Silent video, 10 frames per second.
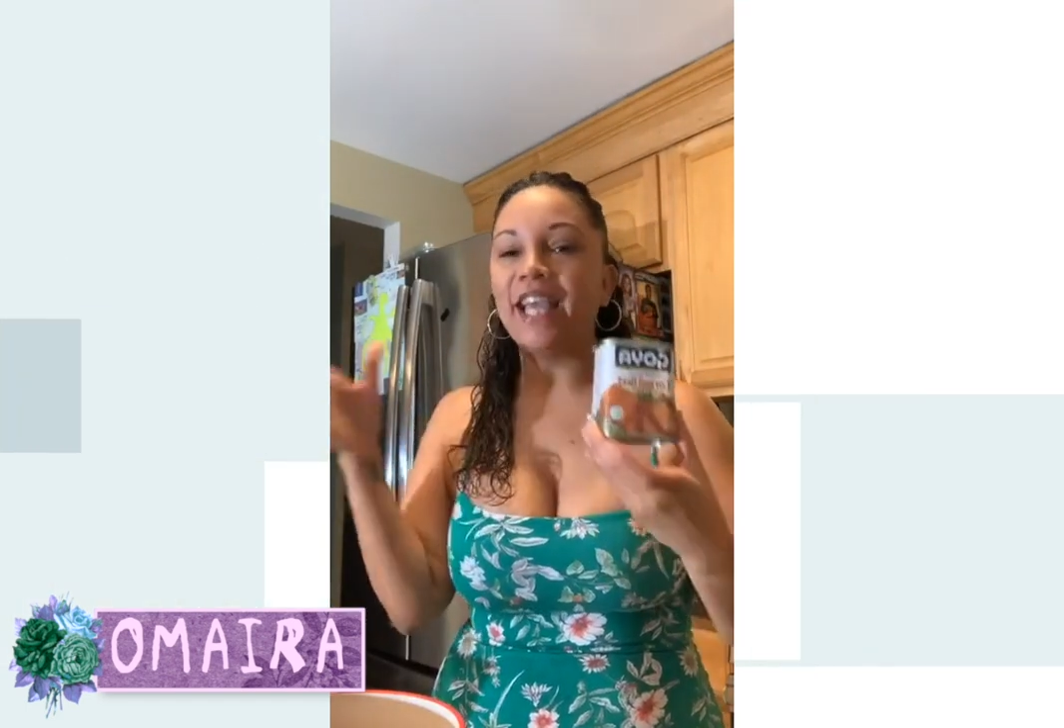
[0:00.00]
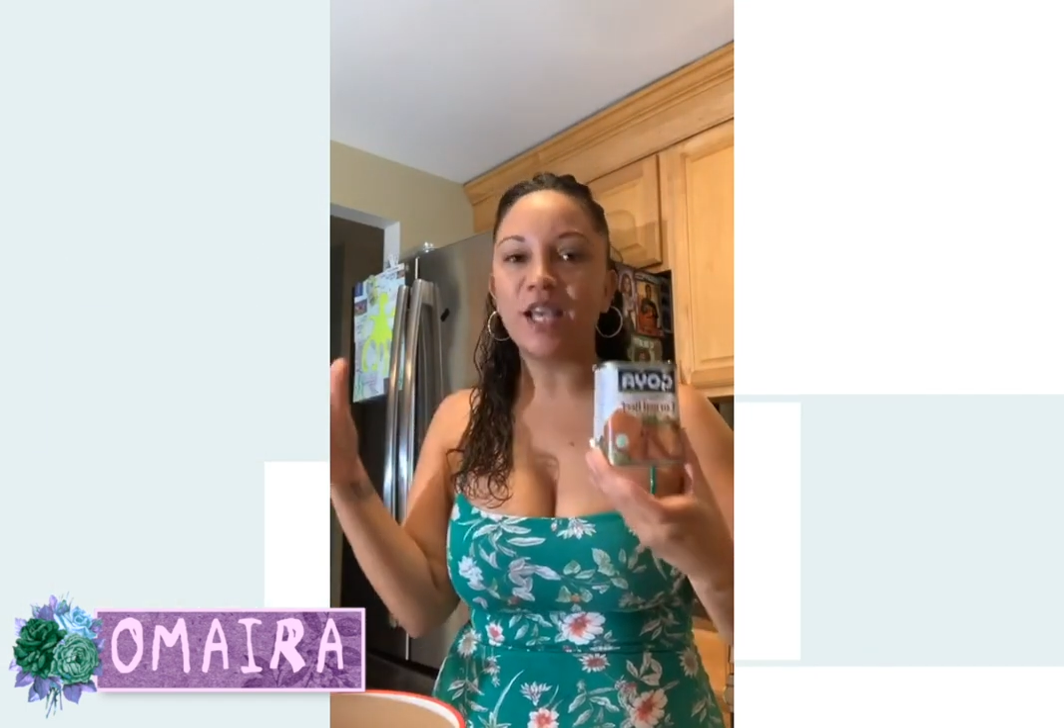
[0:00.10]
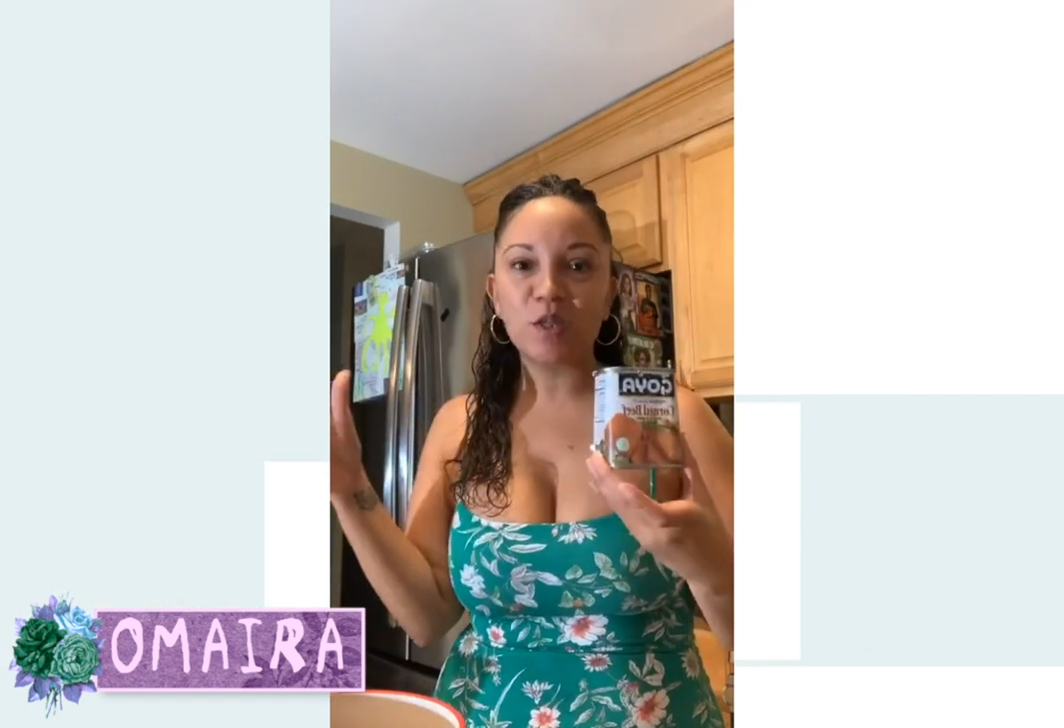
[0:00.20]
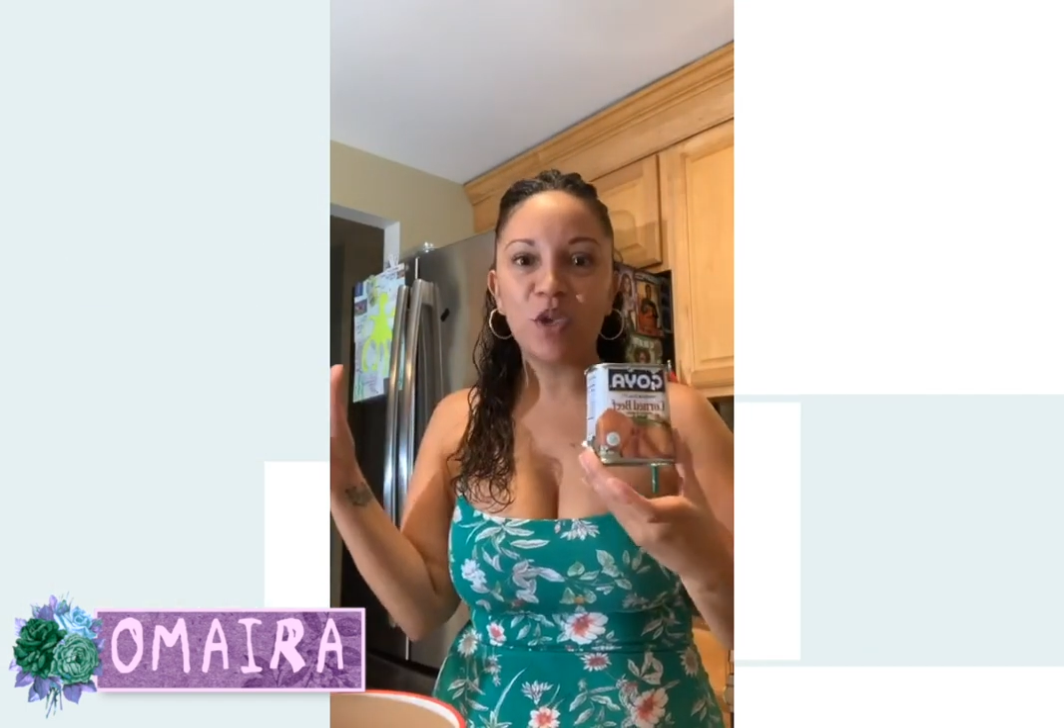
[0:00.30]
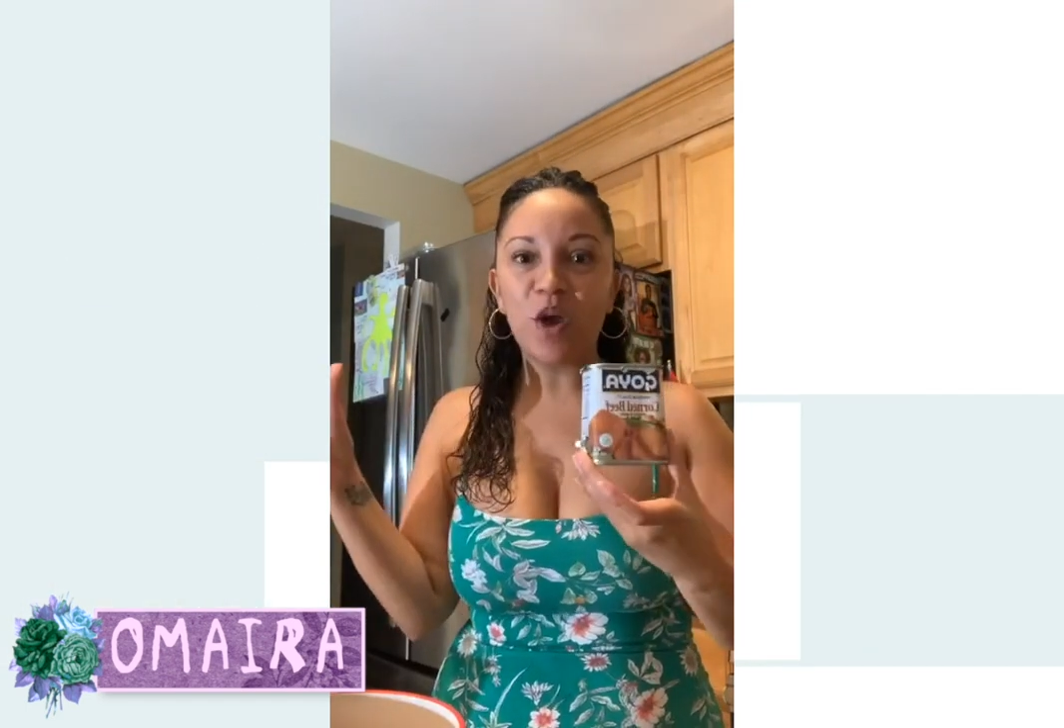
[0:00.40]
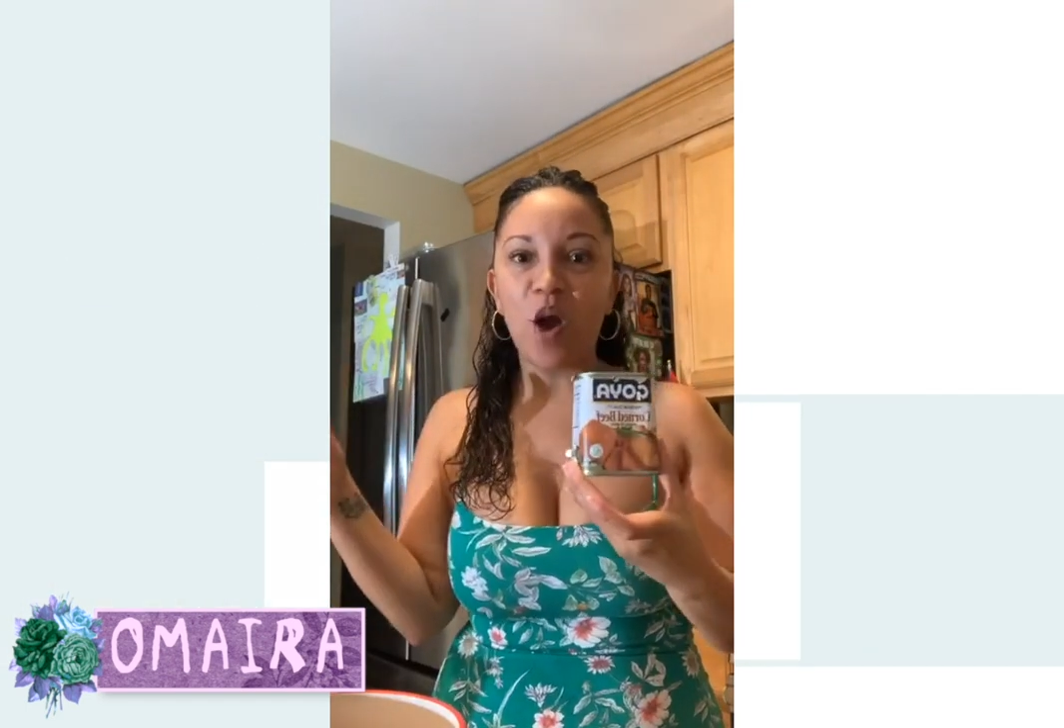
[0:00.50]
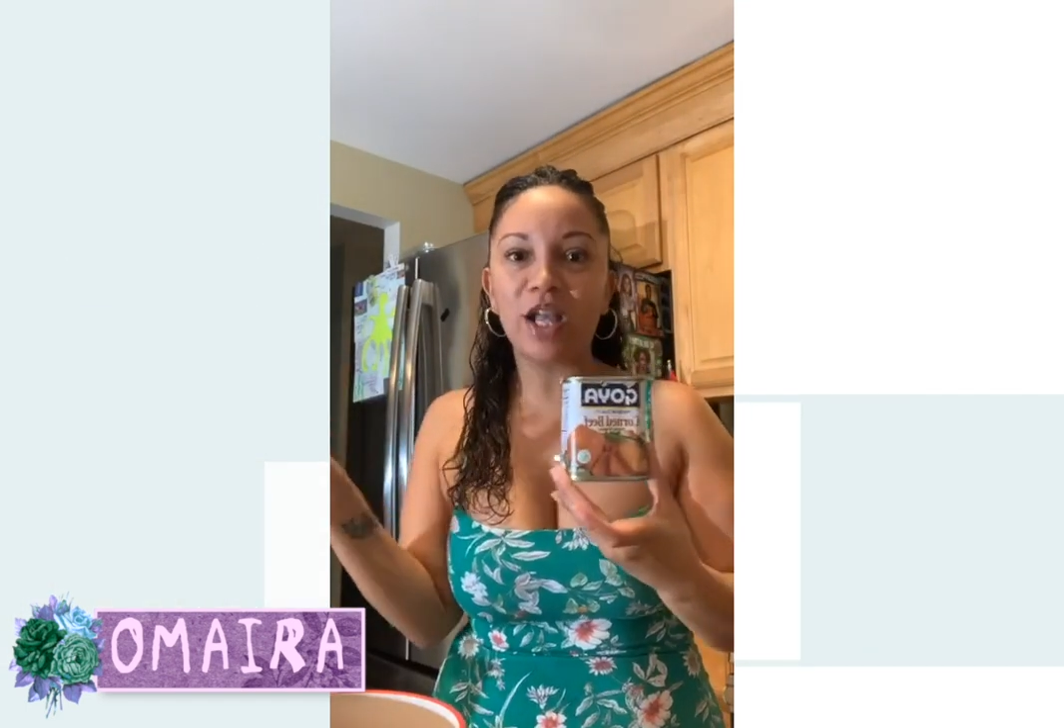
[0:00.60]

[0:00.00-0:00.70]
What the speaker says: Yes, we are.